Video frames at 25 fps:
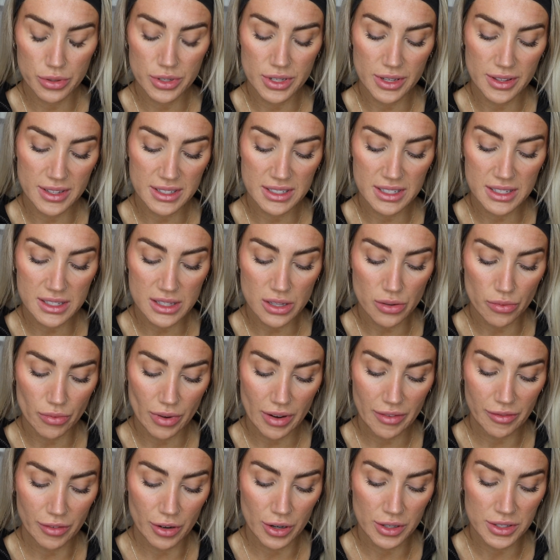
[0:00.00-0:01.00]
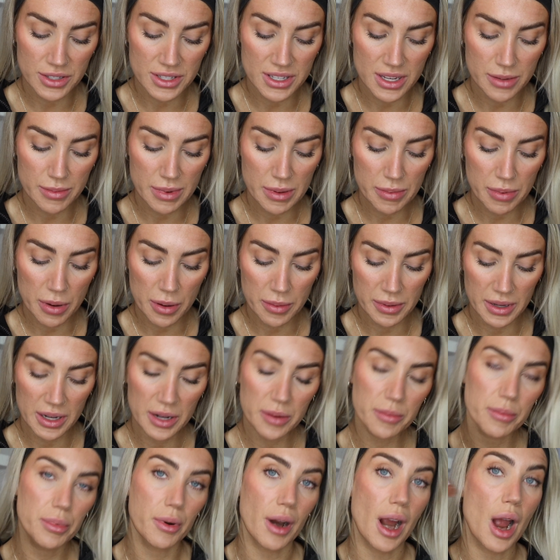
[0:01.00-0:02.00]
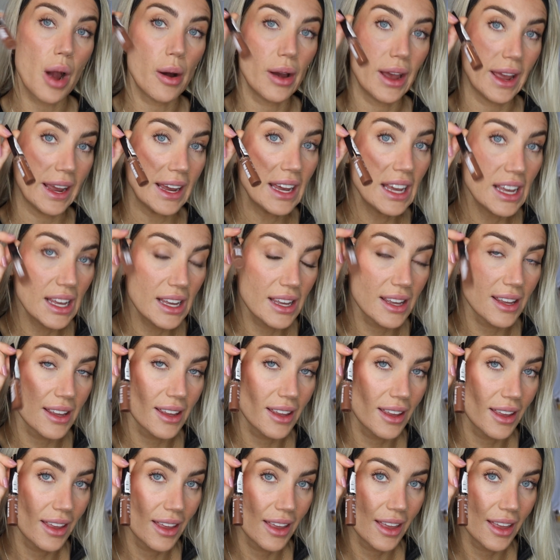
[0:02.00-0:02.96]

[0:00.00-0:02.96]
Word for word: So this is the Revlon Semi-Permanent Brow Ink,